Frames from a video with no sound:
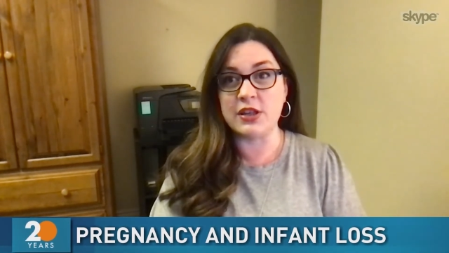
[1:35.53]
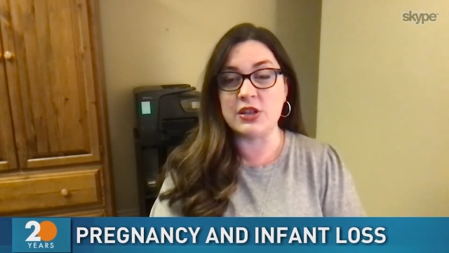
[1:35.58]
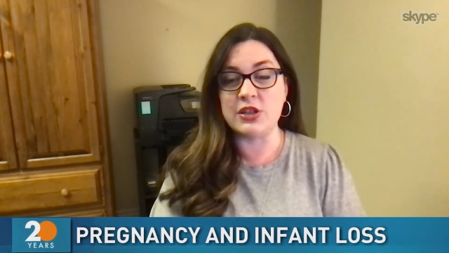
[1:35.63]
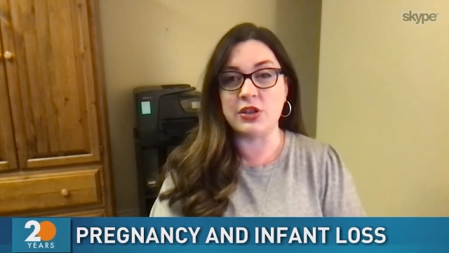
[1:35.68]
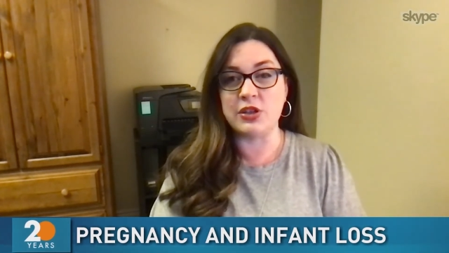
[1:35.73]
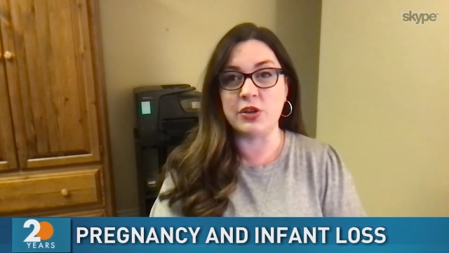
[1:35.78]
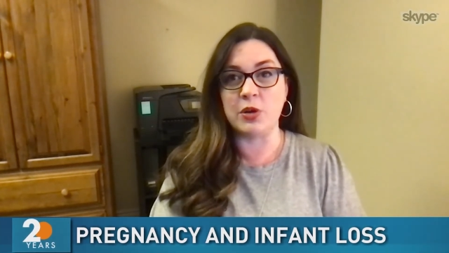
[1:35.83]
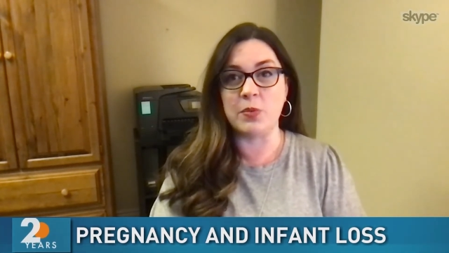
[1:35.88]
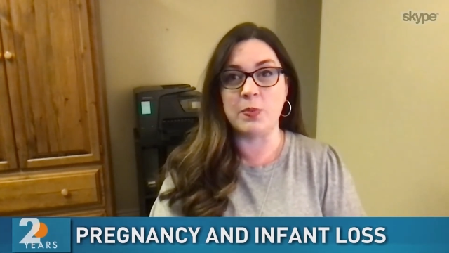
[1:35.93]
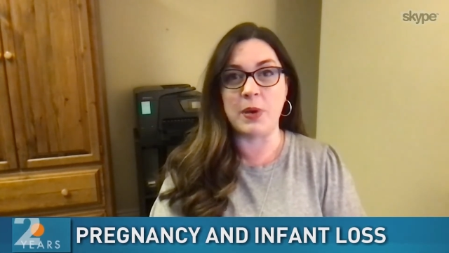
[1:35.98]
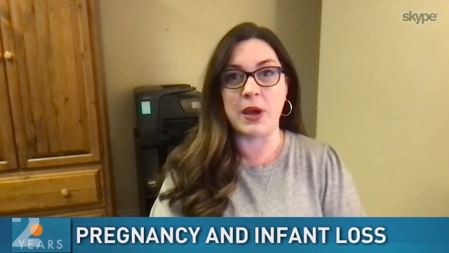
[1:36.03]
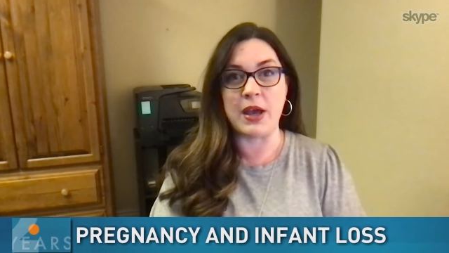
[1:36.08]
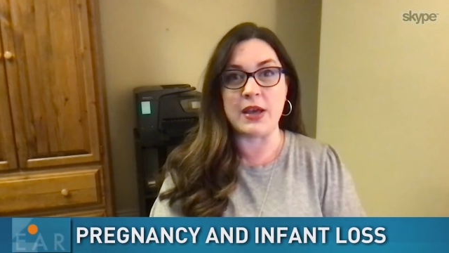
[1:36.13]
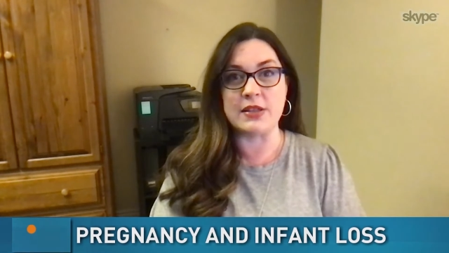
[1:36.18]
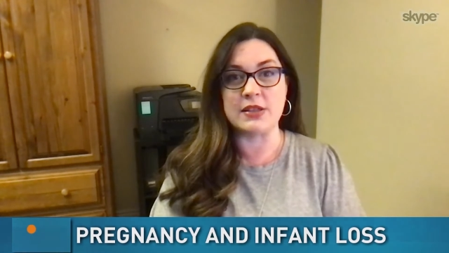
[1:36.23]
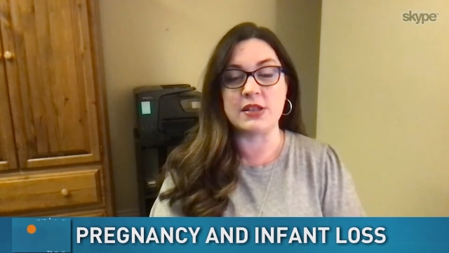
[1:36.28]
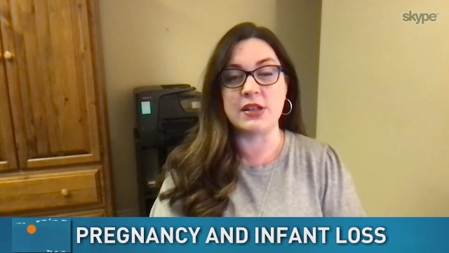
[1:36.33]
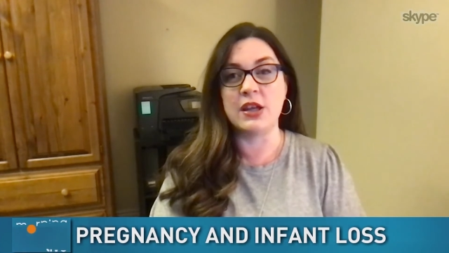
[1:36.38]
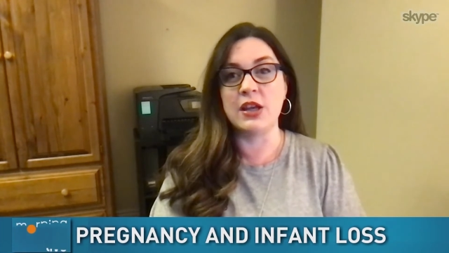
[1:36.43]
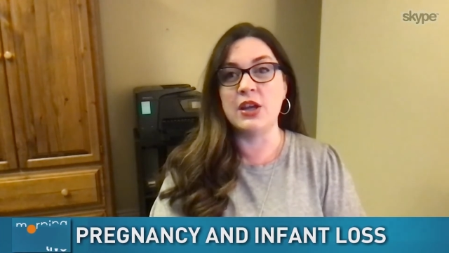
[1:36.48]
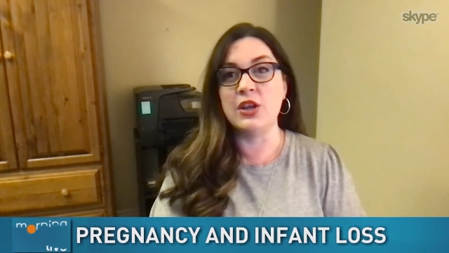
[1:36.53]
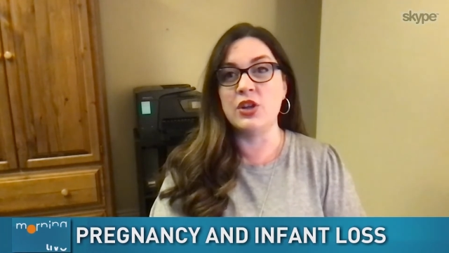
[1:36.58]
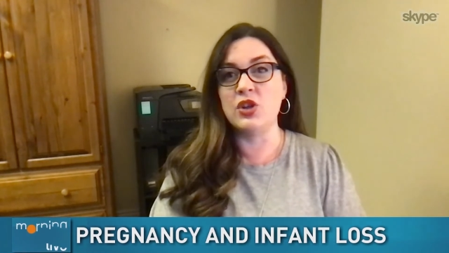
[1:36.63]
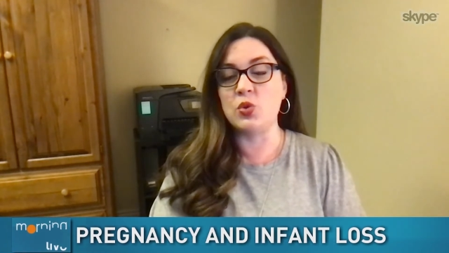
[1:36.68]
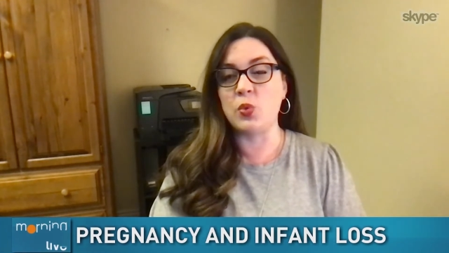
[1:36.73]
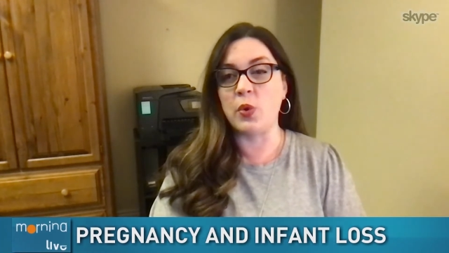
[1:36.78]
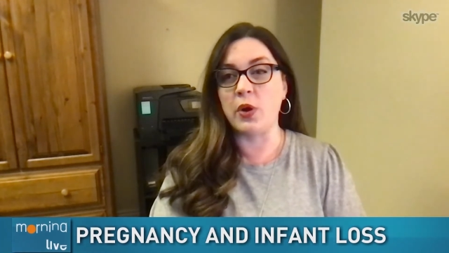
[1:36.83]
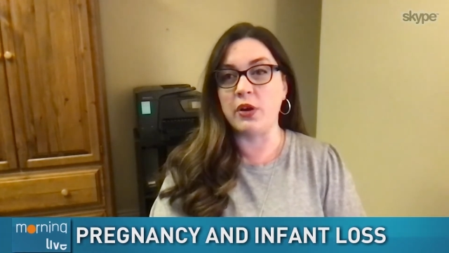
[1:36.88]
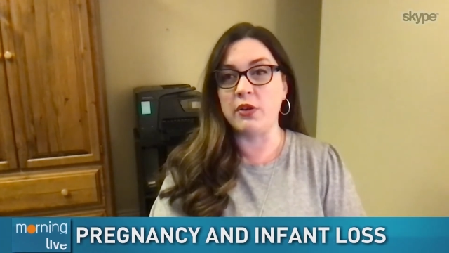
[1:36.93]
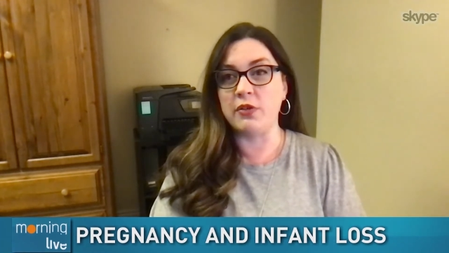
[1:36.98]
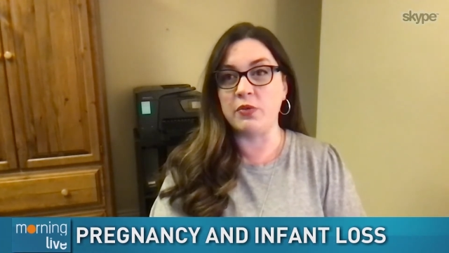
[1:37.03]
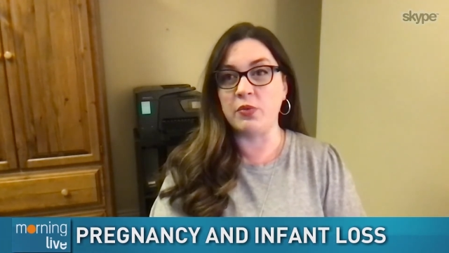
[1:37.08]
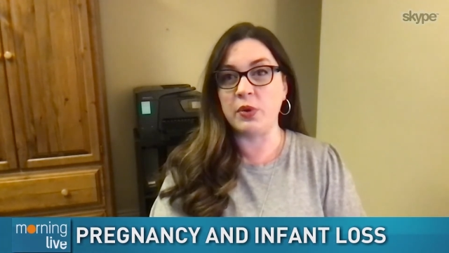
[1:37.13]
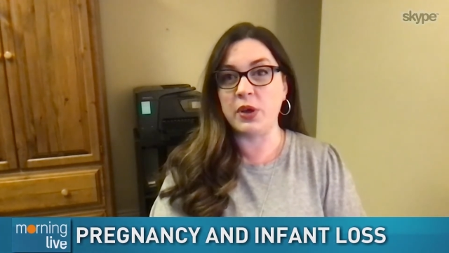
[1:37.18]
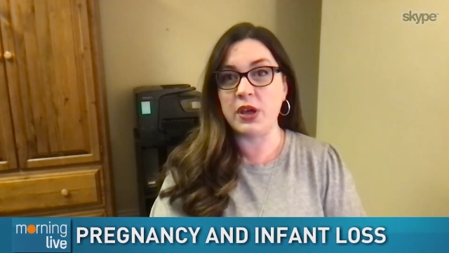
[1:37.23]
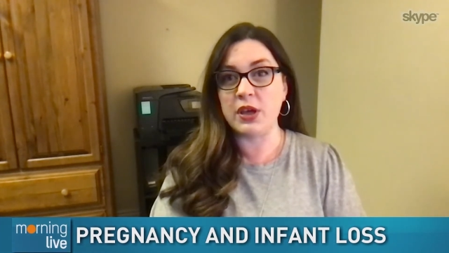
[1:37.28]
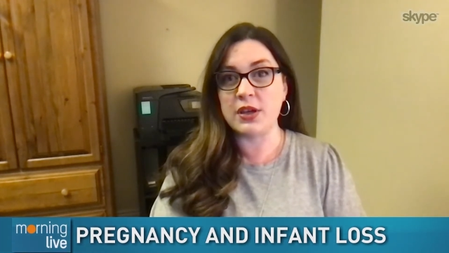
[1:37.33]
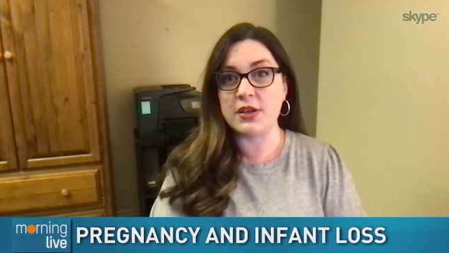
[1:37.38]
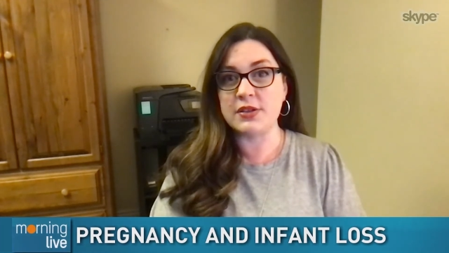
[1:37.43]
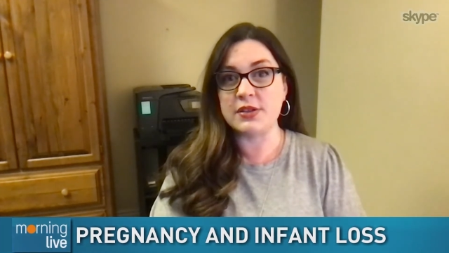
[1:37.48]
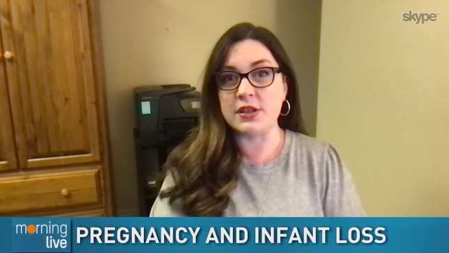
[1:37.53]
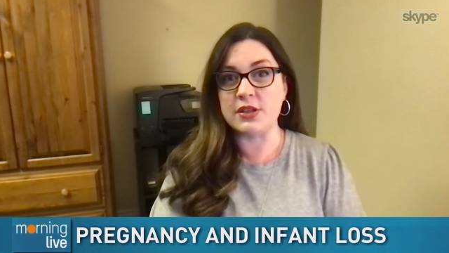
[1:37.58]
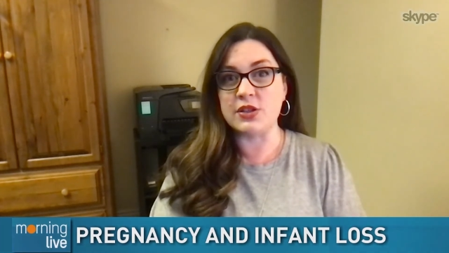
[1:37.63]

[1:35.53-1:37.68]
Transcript: until you're past 12 weeks.